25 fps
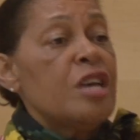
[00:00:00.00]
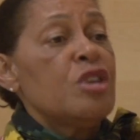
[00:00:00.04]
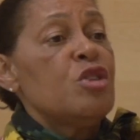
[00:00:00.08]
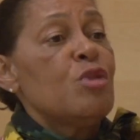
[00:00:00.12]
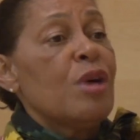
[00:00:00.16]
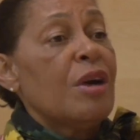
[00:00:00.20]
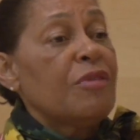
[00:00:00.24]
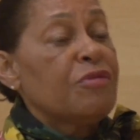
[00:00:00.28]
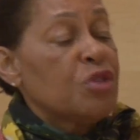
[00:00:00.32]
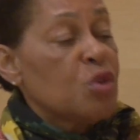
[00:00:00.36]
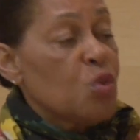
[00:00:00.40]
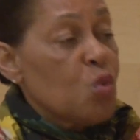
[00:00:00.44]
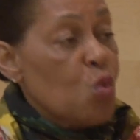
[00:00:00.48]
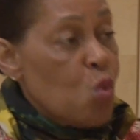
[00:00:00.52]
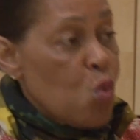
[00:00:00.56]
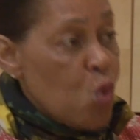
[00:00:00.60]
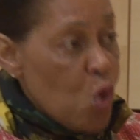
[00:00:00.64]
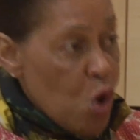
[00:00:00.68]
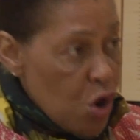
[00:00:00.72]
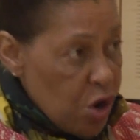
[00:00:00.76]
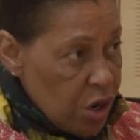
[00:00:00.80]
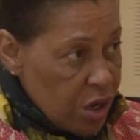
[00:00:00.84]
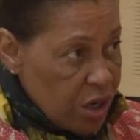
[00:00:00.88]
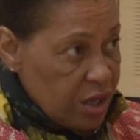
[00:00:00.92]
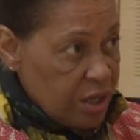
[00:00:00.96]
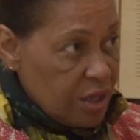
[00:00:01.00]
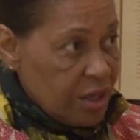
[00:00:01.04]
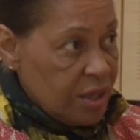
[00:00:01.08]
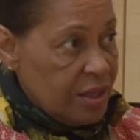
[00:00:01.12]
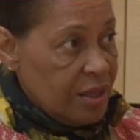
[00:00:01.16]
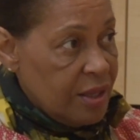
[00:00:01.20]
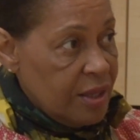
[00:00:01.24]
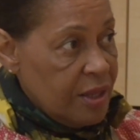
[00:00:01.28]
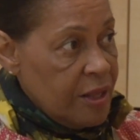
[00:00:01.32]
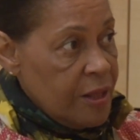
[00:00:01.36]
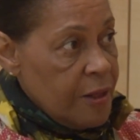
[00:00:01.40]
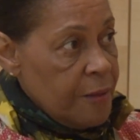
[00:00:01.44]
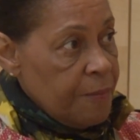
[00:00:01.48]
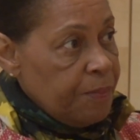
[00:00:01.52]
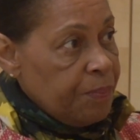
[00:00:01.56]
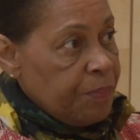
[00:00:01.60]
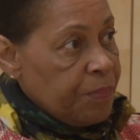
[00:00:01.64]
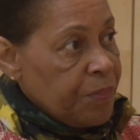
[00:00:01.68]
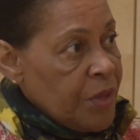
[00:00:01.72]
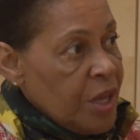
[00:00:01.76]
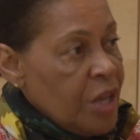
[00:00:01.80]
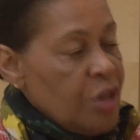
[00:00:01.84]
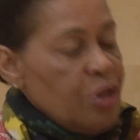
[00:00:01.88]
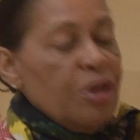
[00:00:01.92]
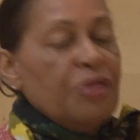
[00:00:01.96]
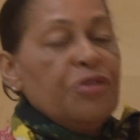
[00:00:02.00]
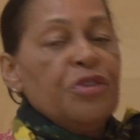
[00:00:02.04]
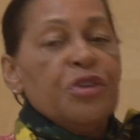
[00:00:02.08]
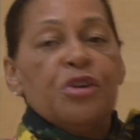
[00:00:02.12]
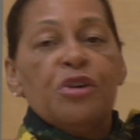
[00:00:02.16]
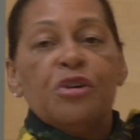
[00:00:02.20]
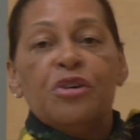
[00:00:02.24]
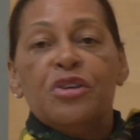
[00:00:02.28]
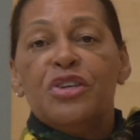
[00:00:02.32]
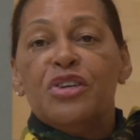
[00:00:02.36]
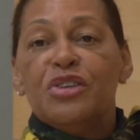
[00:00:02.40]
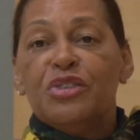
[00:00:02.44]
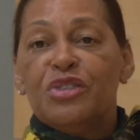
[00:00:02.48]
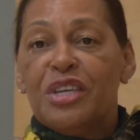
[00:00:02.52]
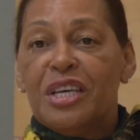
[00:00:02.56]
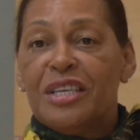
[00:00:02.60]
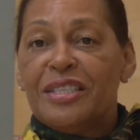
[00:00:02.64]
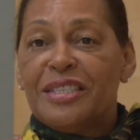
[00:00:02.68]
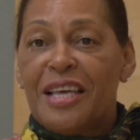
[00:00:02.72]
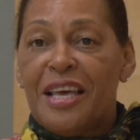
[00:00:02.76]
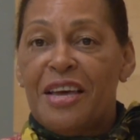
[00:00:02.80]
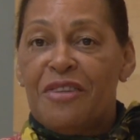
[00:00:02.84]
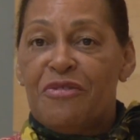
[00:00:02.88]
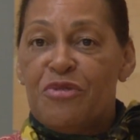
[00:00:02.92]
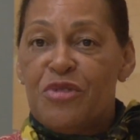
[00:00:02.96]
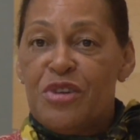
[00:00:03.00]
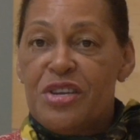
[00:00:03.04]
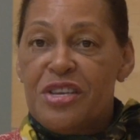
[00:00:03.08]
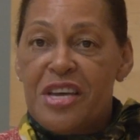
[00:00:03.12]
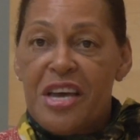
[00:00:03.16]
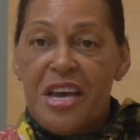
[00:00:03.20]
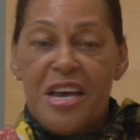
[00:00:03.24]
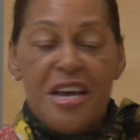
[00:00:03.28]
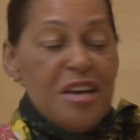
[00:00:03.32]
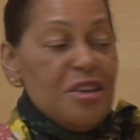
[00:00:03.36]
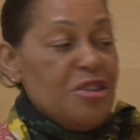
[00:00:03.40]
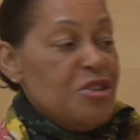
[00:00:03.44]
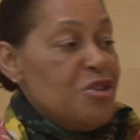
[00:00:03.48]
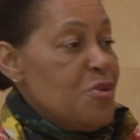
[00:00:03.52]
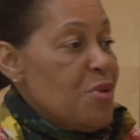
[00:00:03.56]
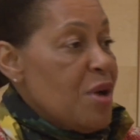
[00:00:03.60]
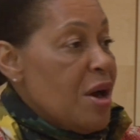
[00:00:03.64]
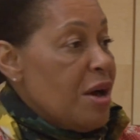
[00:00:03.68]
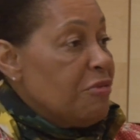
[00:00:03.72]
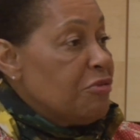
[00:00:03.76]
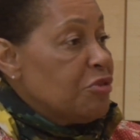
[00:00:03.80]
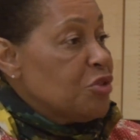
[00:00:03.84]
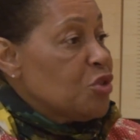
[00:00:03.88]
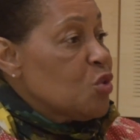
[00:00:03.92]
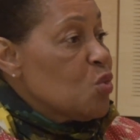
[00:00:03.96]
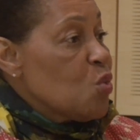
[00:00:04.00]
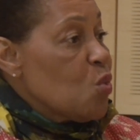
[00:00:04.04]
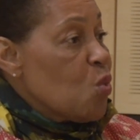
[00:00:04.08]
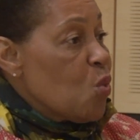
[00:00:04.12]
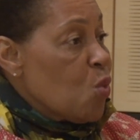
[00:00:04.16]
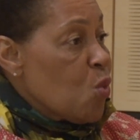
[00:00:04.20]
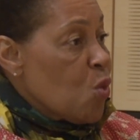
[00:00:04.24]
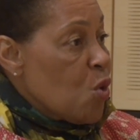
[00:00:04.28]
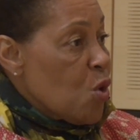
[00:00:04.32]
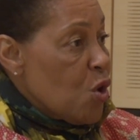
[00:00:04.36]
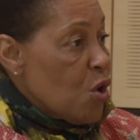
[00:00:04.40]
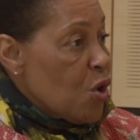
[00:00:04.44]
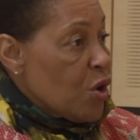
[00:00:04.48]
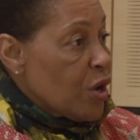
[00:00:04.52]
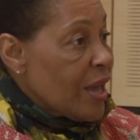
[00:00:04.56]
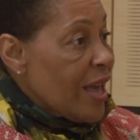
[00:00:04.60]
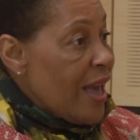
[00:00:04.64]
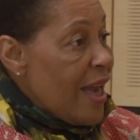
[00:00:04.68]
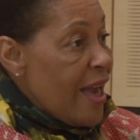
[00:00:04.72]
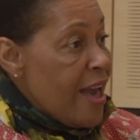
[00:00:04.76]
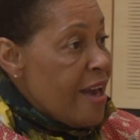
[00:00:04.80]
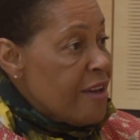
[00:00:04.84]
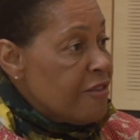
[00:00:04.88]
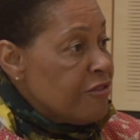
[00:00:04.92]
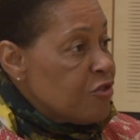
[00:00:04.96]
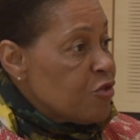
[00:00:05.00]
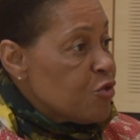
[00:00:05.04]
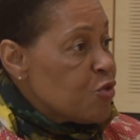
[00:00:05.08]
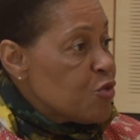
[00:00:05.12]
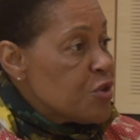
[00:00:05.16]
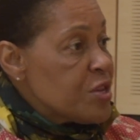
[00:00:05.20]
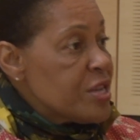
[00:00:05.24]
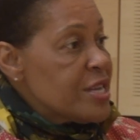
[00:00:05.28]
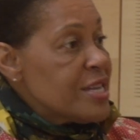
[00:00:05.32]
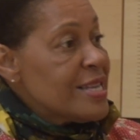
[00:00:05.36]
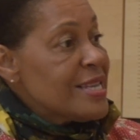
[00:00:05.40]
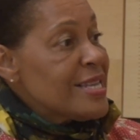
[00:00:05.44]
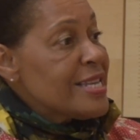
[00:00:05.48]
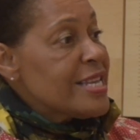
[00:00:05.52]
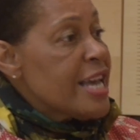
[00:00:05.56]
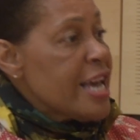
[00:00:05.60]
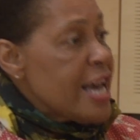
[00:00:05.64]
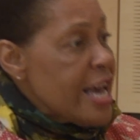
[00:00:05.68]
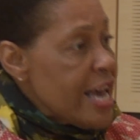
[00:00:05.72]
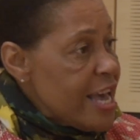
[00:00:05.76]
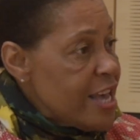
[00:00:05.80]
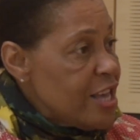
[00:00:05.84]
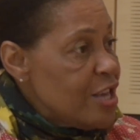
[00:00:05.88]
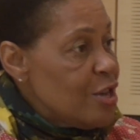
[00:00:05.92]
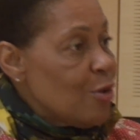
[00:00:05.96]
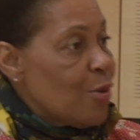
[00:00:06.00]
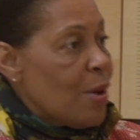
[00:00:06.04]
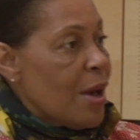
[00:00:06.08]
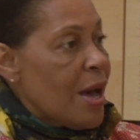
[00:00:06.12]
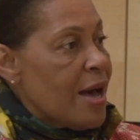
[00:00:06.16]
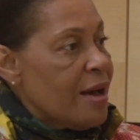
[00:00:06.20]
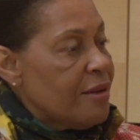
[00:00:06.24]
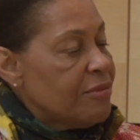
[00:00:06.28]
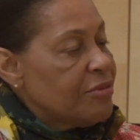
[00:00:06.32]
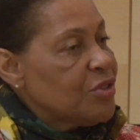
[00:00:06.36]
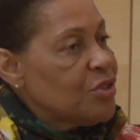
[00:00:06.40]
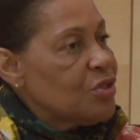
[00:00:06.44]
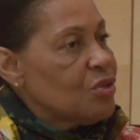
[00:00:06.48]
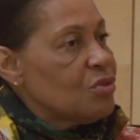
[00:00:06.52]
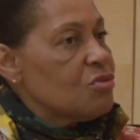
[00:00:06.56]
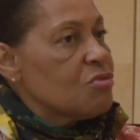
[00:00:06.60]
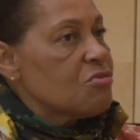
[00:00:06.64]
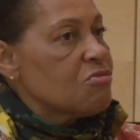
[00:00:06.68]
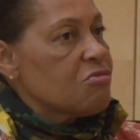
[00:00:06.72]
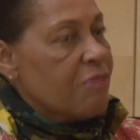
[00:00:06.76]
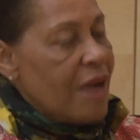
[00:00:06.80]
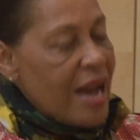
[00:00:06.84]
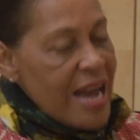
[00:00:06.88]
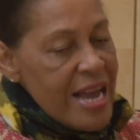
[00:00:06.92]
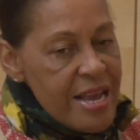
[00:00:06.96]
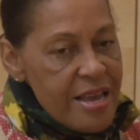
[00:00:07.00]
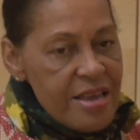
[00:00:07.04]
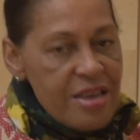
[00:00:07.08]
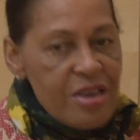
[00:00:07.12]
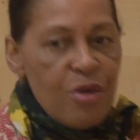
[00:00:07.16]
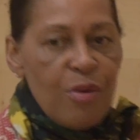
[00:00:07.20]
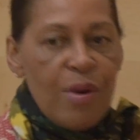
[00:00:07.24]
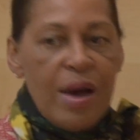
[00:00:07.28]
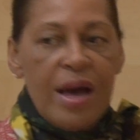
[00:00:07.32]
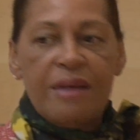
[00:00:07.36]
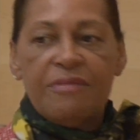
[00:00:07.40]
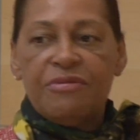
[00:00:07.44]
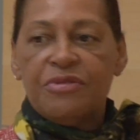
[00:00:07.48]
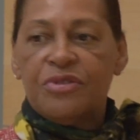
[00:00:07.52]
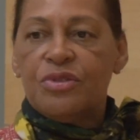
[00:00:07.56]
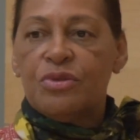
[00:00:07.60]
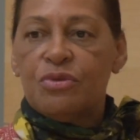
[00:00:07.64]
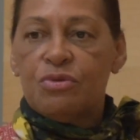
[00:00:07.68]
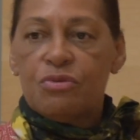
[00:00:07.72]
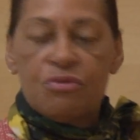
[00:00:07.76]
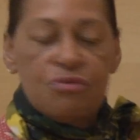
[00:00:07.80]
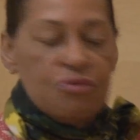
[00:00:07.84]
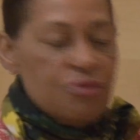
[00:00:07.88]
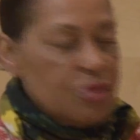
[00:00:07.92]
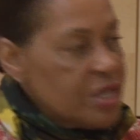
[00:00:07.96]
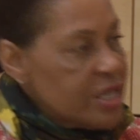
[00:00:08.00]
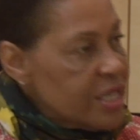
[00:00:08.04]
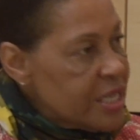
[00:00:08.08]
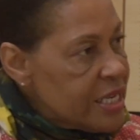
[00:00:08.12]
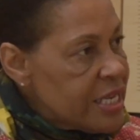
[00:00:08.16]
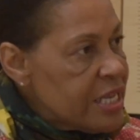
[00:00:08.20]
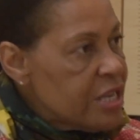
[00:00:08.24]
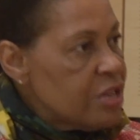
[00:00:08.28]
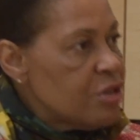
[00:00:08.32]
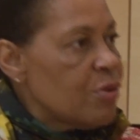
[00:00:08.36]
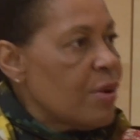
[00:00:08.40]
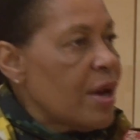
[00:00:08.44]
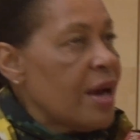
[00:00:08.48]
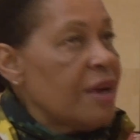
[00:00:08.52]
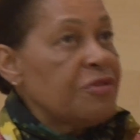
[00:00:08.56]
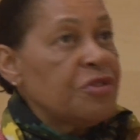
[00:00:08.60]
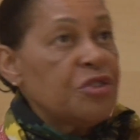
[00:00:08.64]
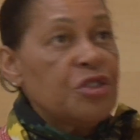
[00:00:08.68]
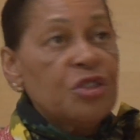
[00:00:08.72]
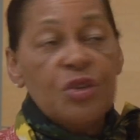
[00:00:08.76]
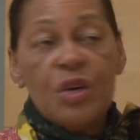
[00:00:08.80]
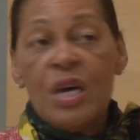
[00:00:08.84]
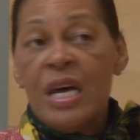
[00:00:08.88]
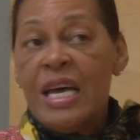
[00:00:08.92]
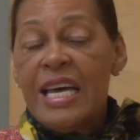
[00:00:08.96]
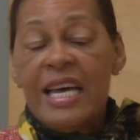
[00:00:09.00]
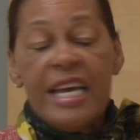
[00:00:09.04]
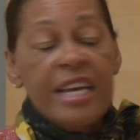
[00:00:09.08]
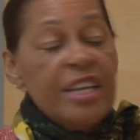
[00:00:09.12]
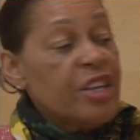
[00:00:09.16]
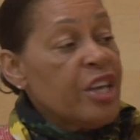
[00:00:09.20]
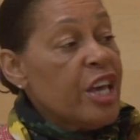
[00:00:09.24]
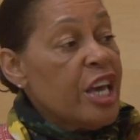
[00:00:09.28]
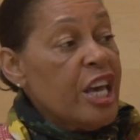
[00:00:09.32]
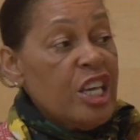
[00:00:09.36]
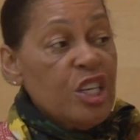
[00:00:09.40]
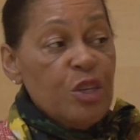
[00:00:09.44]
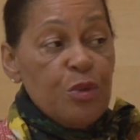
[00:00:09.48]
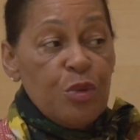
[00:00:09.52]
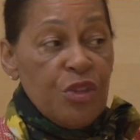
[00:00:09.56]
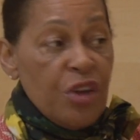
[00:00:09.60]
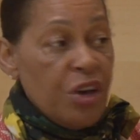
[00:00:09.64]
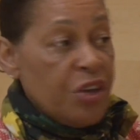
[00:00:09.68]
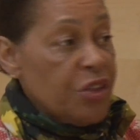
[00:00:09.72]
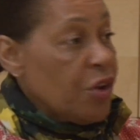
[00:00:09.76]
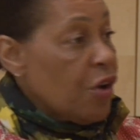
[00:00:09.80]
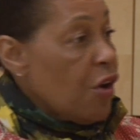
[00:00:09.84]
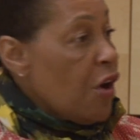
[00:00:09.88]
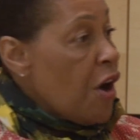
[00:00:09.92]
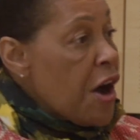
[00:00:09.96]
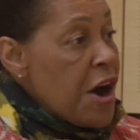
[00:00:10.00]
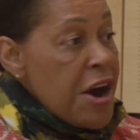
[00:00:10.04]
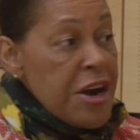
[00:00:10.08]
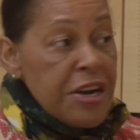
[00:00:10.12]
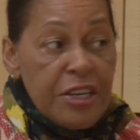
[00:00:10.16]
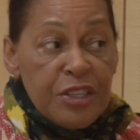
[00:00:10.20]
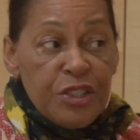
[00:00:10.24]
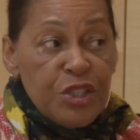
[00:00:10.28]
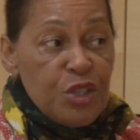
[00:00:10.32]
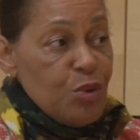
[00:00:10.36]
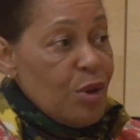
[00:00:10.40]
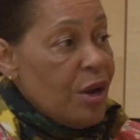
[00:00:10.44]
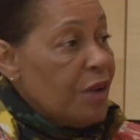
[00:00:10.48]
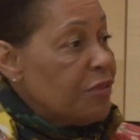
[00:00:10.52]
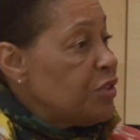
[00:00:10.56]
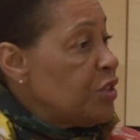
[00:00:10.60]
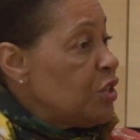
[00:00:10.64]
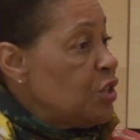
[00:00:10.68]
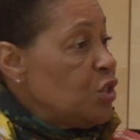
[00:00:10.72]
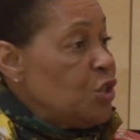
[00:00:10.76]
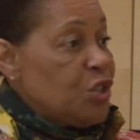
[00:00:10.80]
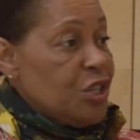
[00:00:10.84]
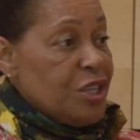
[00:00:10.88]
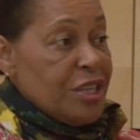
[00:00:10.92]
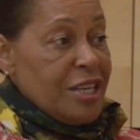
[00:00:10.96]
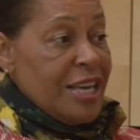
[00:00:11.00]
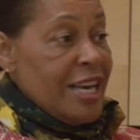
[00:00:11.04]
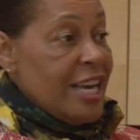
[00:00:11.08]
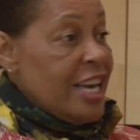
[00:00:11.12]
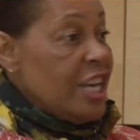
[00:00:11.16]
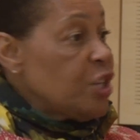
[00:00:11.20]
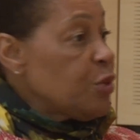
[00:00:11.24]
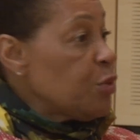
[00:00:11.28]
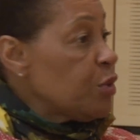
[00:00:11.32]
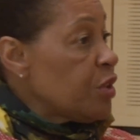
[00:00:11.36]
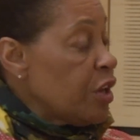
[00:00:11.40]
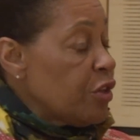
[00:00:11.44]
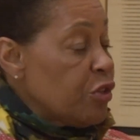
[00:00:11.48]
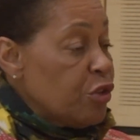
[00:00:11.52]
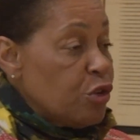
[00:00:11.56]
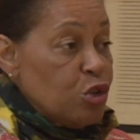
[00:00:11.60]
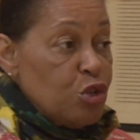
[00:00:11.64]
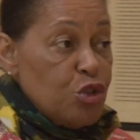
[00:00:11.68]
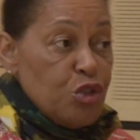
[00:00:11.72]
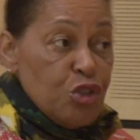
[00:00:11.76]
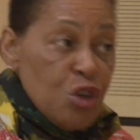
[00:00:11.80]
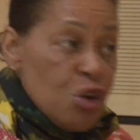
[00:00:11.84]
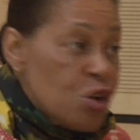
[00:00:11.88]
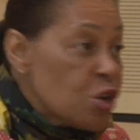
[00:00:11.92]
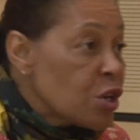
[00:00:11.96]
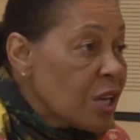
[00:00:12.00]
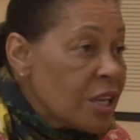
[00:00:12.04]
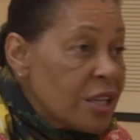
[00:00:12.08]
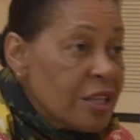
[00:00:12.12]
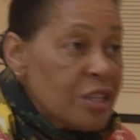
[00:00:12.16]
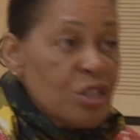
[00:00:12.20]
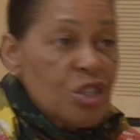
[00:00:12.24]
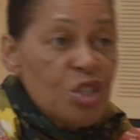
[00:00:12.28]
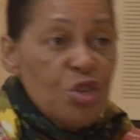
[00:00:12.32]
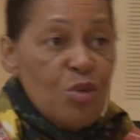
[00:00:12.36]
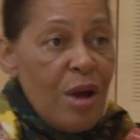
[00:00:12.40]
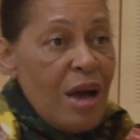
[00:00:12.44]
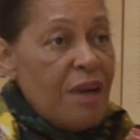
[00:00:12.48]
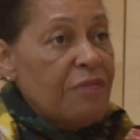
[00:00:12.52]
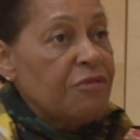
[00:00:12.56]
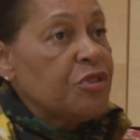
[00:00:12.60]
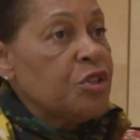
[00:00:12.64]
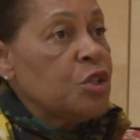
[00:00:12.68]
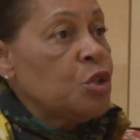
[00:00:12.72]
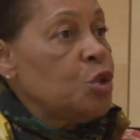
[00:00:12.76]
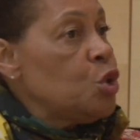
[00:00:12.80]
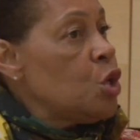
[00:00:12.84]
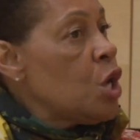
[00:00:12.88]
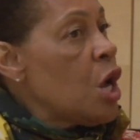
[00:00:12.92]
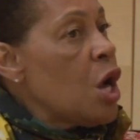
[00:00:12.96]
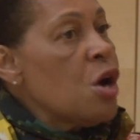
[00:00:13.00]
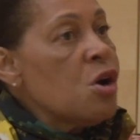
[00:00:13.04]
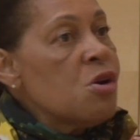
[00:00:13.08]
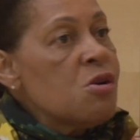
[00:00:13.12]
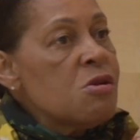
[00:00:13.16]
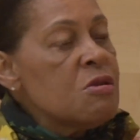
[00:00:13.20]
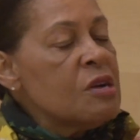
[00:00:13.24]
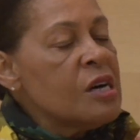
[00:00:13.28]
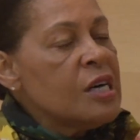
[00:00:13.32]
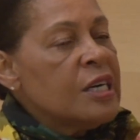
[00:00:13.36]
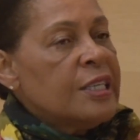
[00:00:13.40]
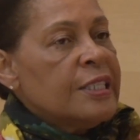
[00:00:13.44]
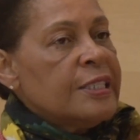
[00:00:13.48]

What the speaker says: and you have to work. You have to go to your desk every day and you have to work every day. You have to write, you have to read, you have to engage with other artists, you have to engage with other journalists, you have to know.